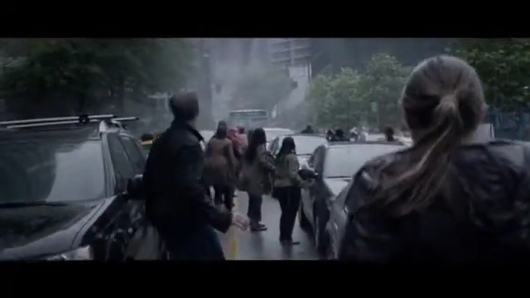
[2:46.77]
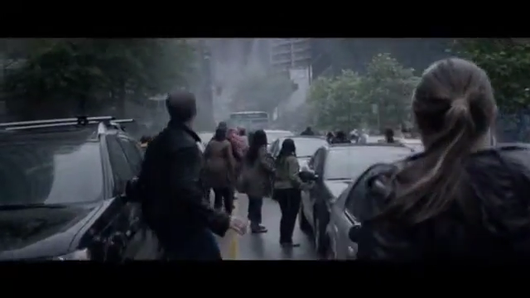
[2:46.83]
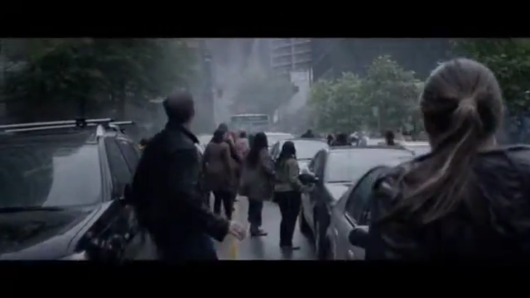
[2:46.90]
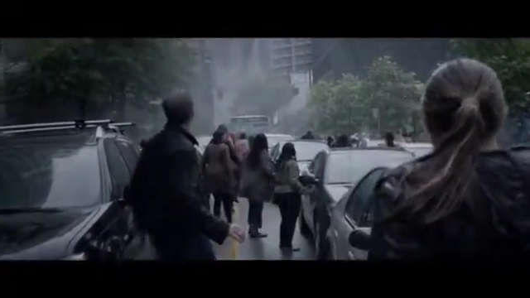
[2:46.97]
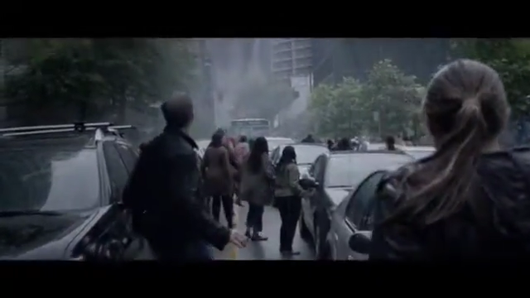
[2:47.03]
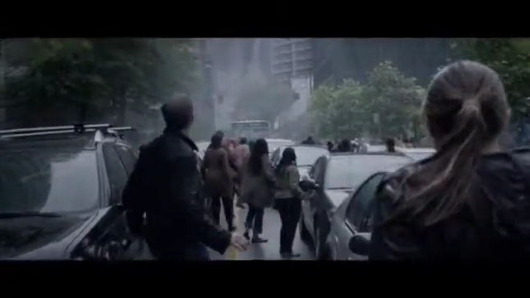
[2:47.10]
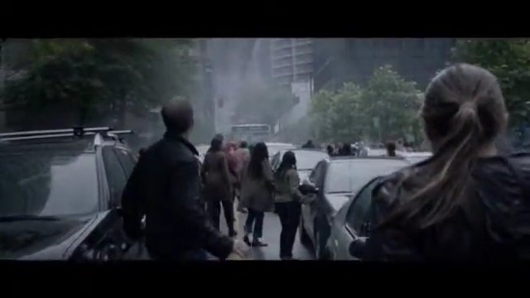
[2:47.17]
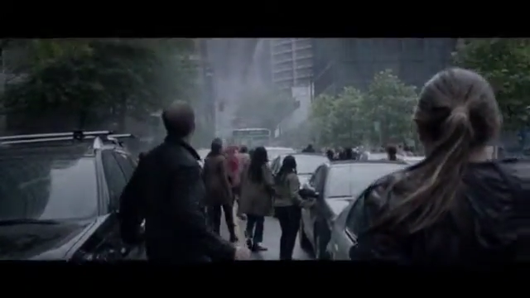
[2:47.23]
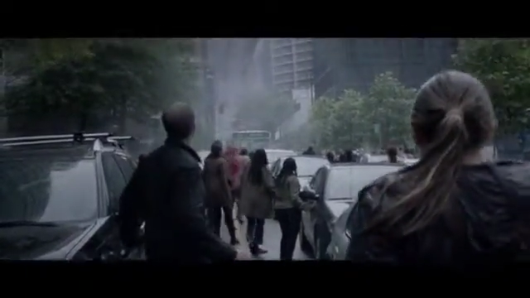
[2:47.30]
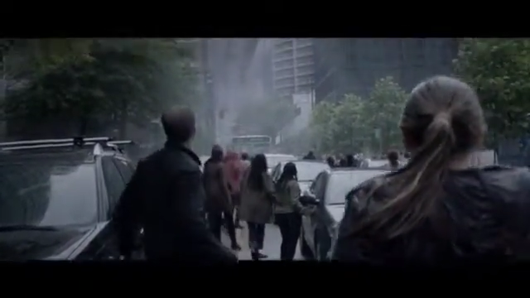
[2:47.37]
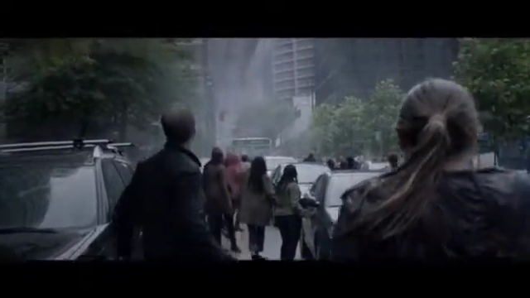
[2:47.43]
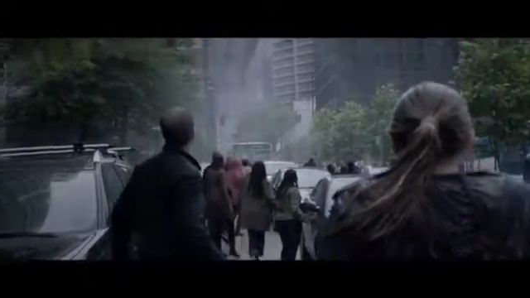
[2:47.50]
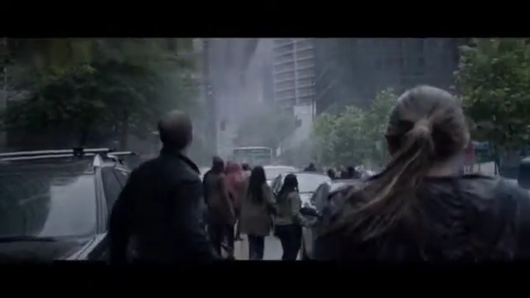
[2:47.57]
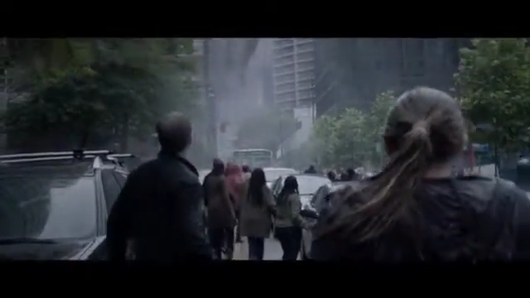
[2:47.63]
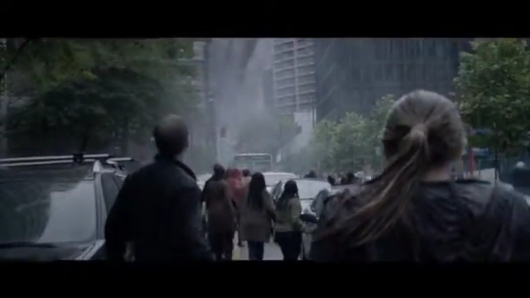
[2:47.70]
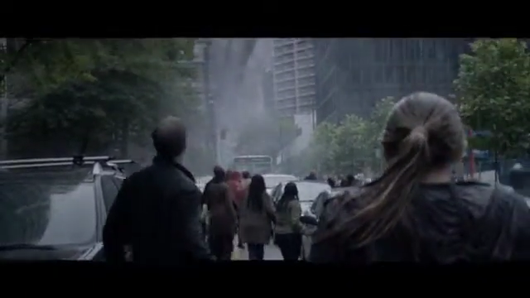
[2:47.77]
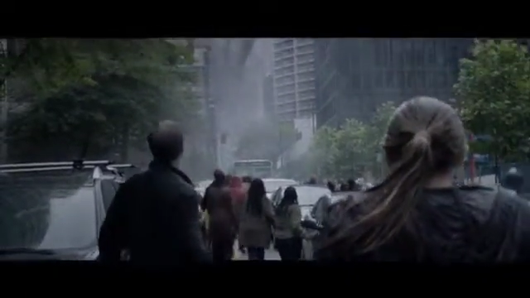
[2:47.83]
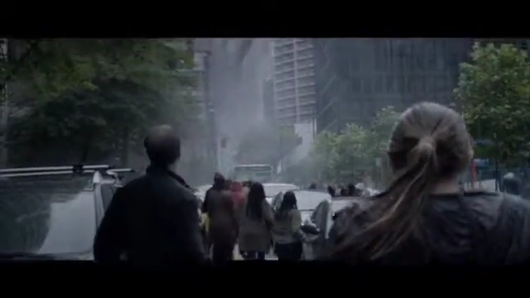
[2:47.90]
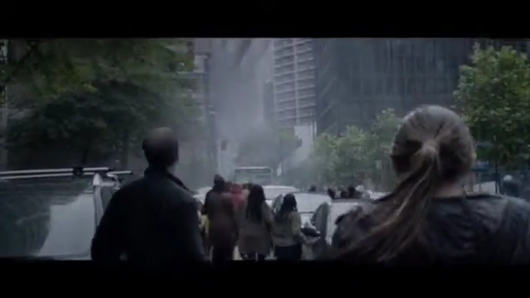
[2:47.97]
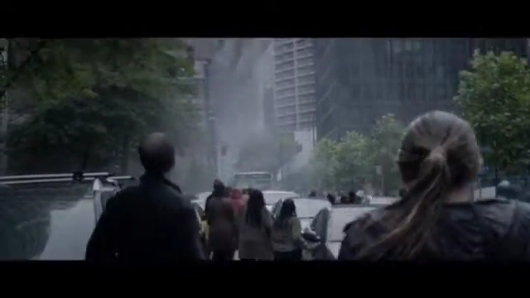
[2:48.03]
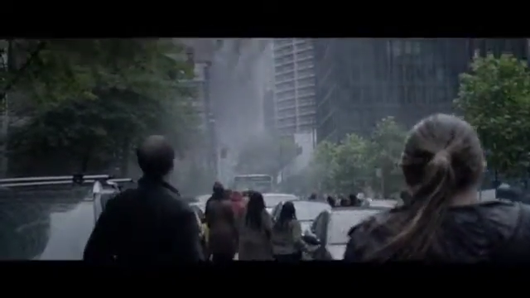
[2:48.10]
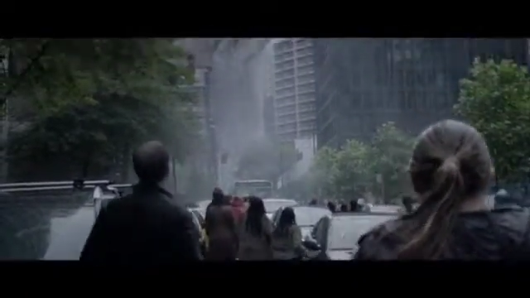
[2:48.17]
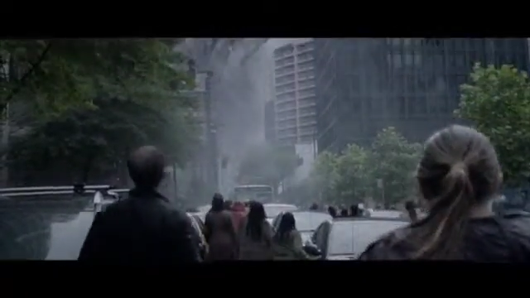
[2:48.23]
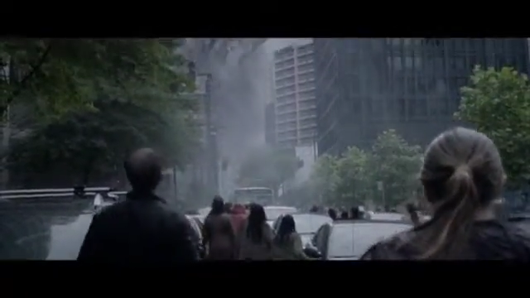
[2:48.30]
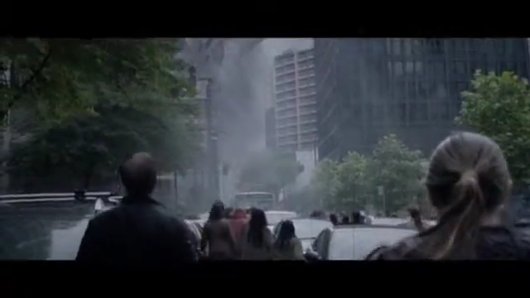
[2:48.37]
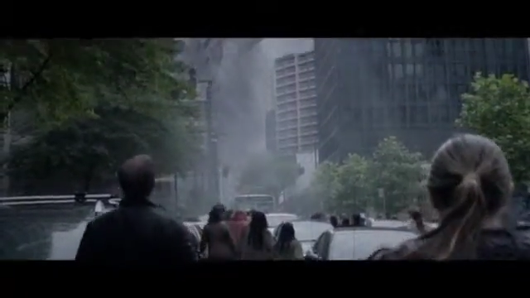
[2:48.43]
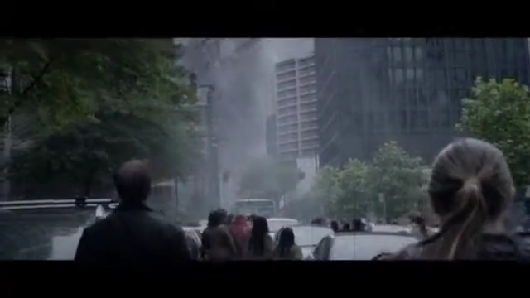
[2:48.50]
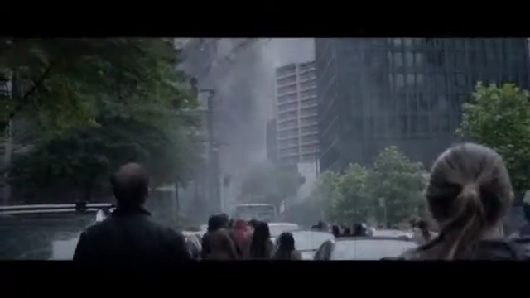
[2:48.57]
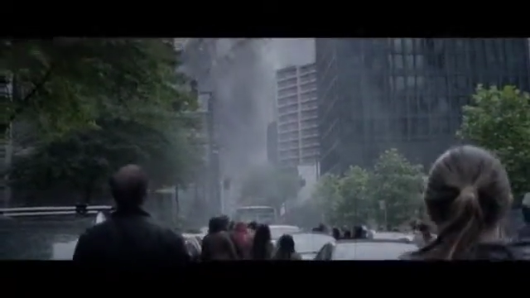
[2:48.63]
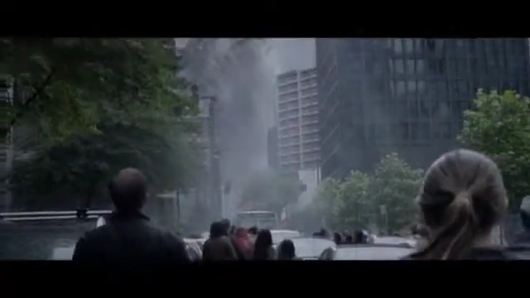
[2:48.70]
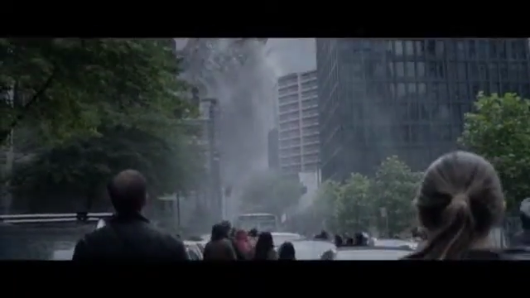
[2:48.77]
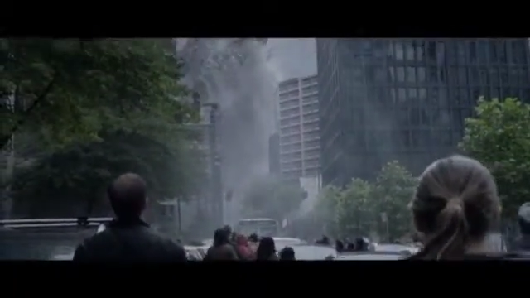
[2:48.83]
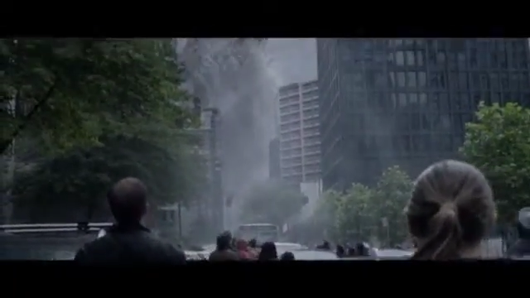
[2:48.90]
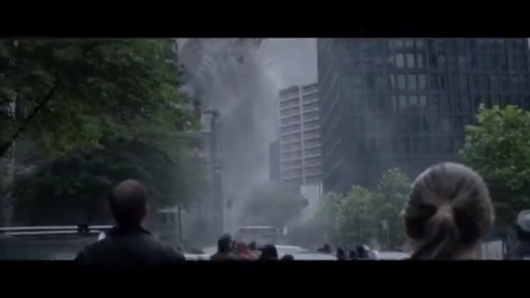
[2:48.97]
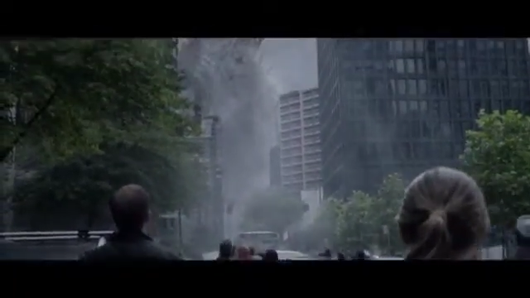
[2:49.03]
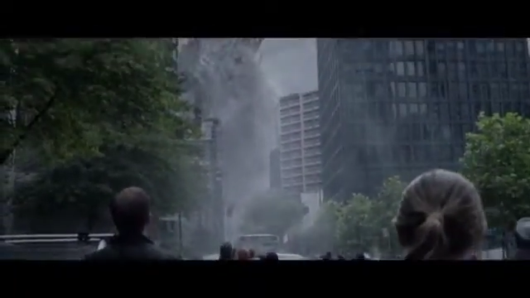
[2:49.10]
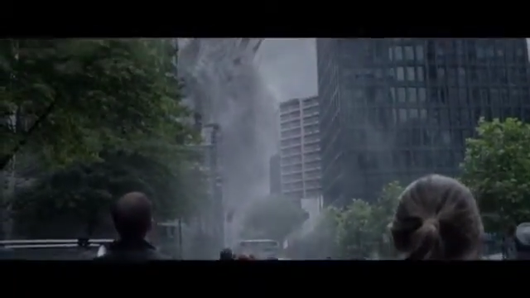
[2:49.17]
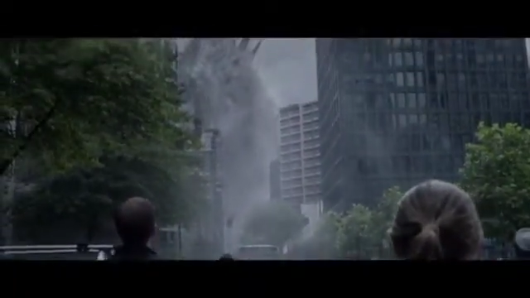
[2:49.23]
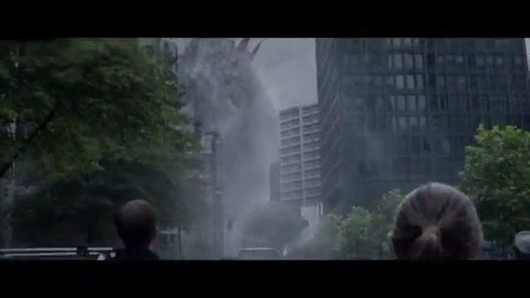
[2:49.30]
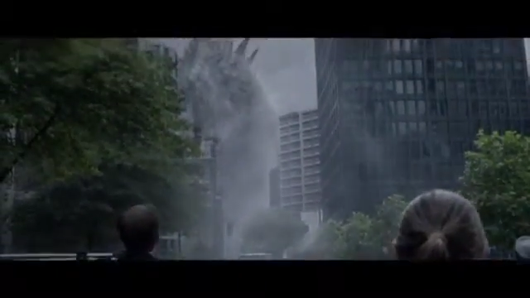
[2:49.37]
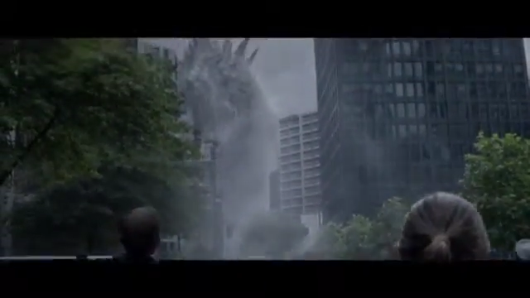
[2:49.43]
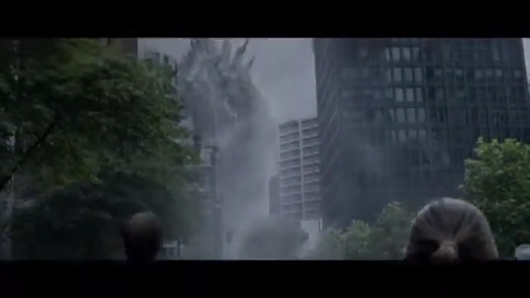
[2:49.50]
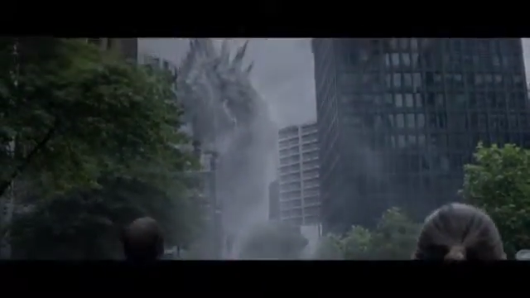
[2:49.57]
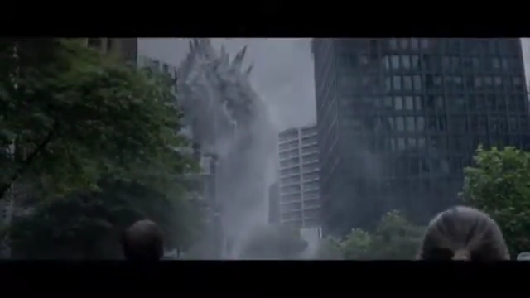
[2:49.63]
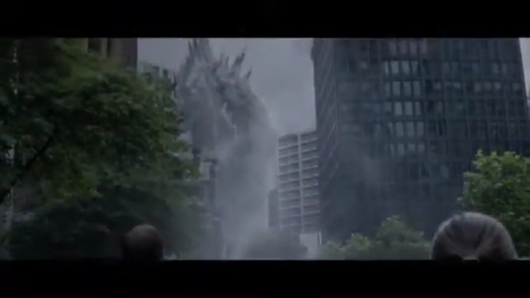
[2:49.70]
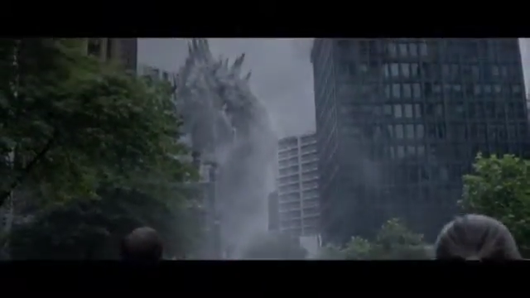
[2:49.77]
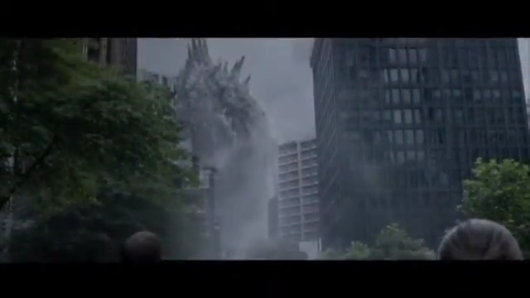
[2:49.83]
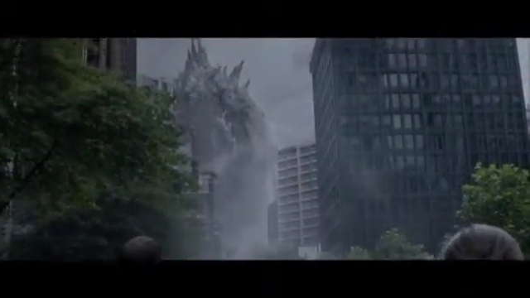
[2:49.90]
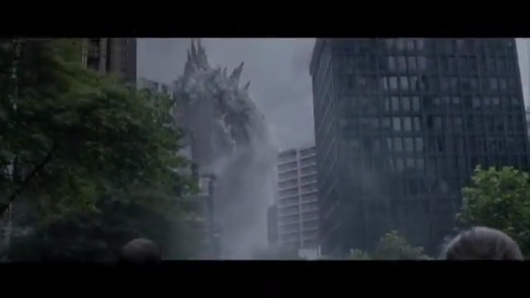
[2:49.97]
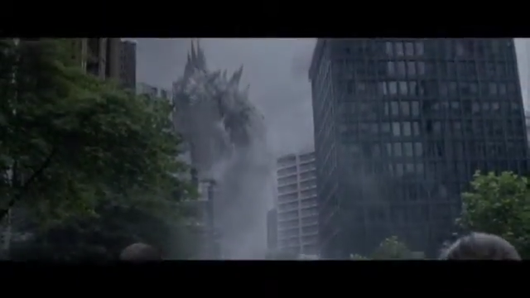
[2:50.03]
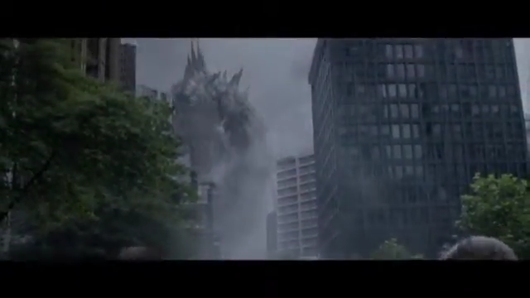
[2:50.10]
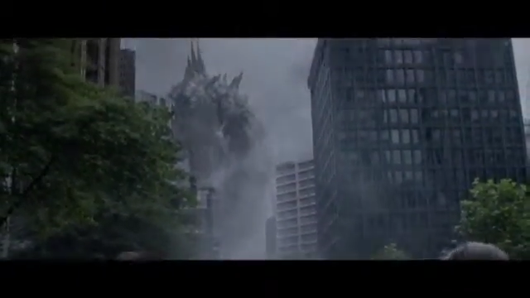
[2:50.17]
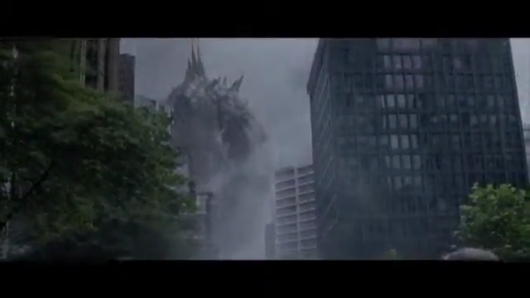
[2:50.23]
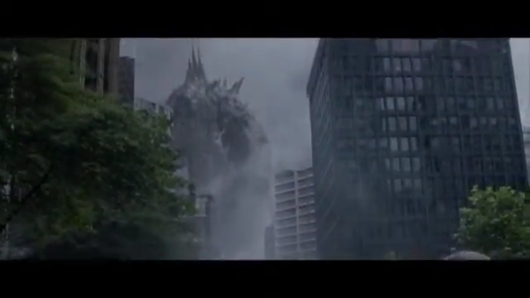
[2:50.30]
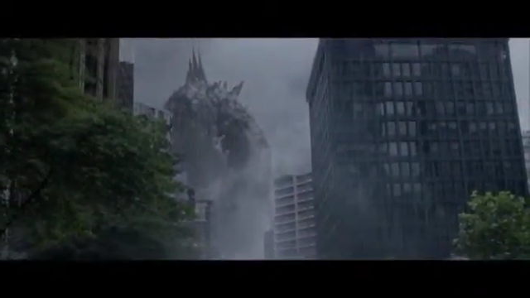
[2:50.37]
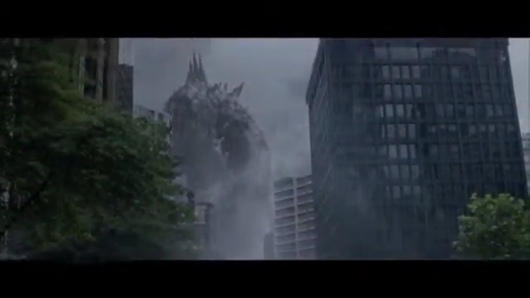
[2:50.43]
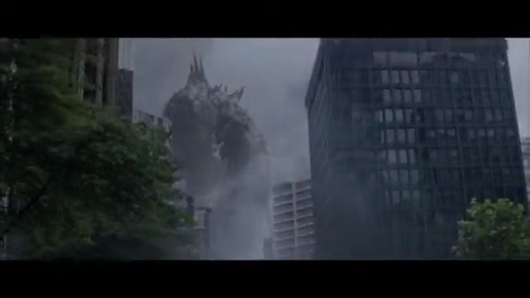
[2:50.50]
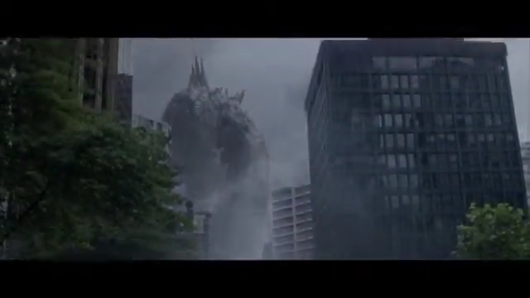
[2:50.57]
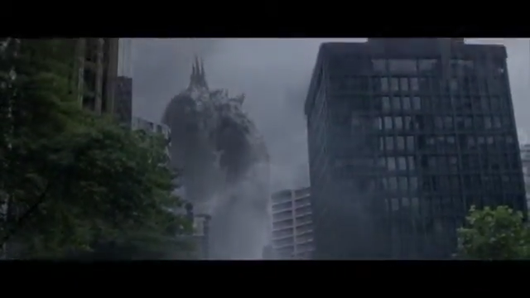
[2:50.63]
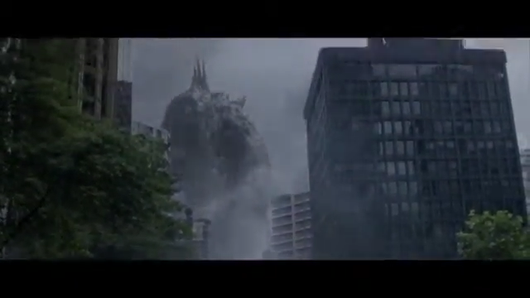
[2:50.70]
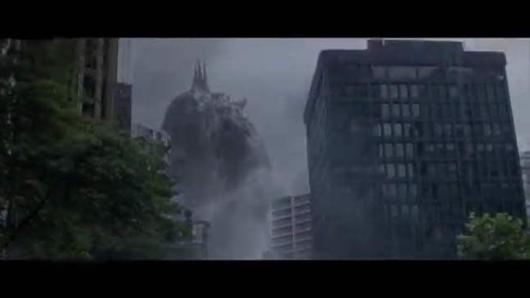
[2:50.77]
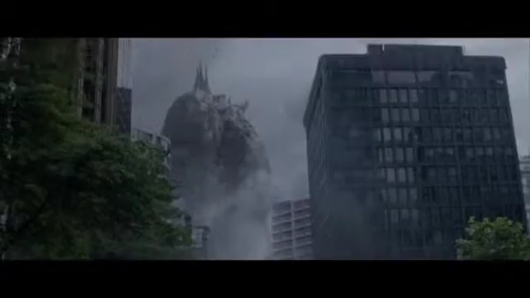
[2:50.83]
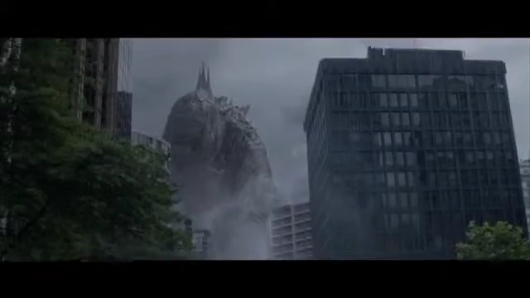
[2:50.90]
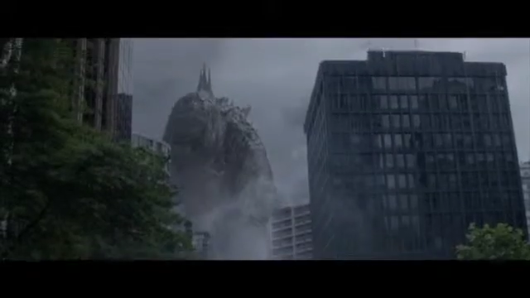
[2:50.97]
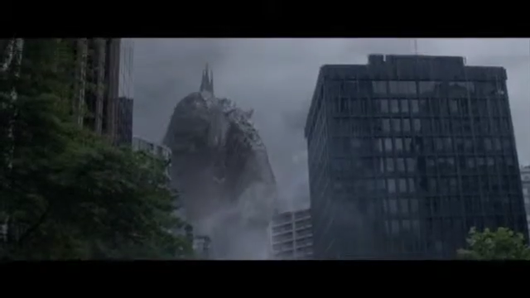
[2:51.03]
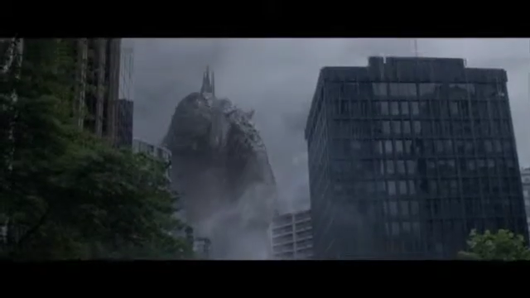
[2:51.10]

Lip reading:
[unreadable: no face in view]